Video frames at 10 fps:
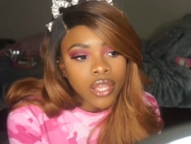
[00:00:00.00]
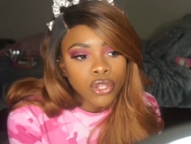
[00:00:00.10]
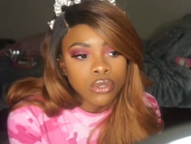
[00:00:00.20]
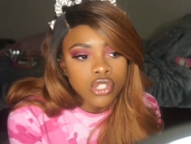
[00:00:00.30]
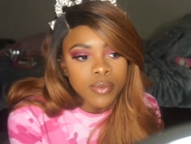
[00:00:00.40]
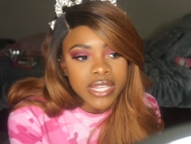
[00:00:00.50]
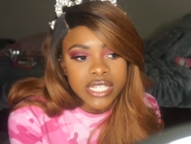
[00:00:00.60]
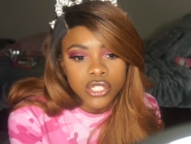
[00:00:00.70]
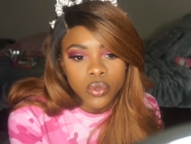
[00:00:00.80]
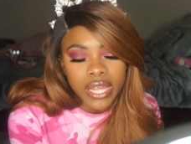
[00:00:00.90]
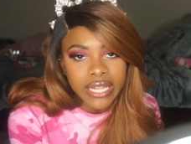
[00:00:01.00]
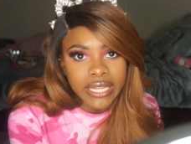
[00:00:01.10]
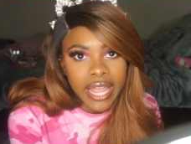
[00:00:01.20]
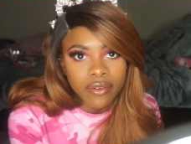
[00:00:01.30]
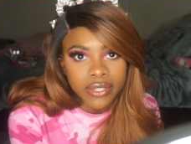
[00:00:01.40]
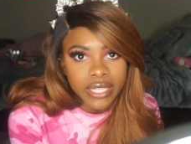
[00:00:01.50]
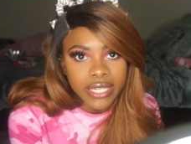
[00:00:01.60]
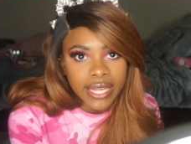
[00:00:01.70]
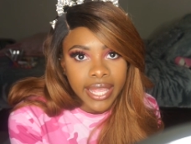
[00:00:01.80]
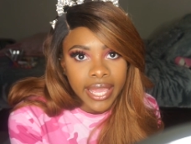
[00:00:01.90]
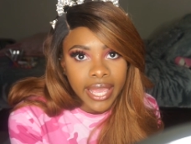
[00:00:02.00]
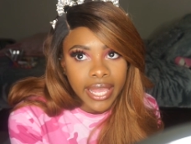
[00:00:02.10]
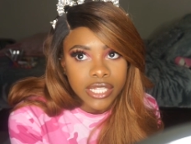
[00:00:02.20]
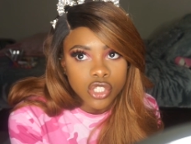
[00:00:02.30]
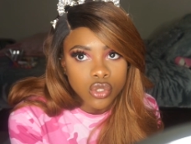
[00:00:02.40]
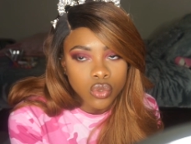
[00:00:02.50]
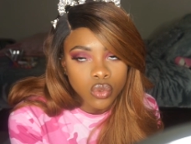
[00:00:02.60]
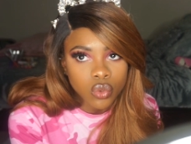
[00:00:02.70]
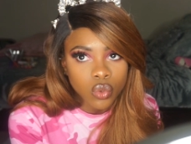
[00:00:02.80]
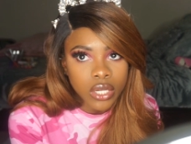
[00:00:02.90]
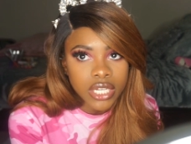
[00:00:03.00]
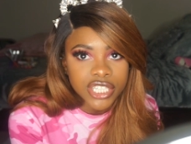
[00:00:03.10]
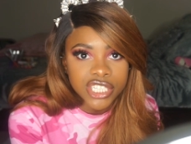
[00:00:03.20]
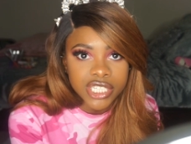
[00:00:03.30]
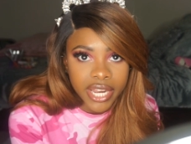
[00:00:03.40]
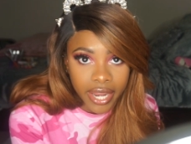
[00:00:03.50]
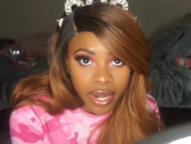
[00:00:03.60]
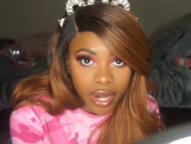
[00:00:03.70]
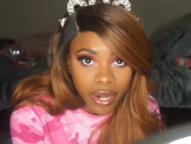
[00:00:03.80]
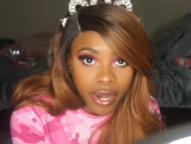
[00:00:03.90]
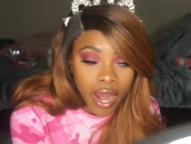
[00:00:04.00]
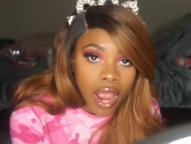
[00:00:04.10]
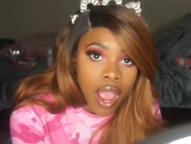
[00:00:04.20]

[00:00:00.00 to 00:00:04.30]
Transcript: YouTube isn't doing everything that they can to share